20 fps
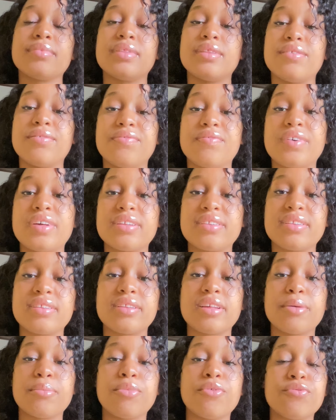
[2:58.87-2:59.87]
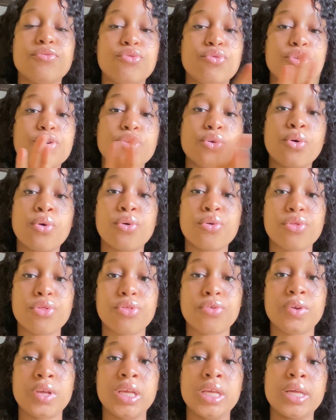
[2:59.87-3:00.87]
the first term of doing all
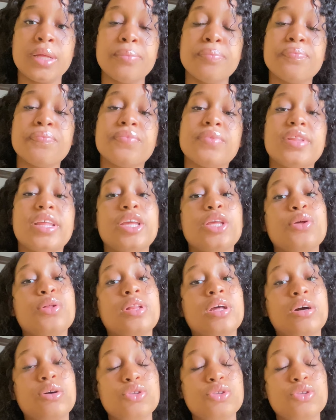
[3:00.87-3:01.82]
three, then you now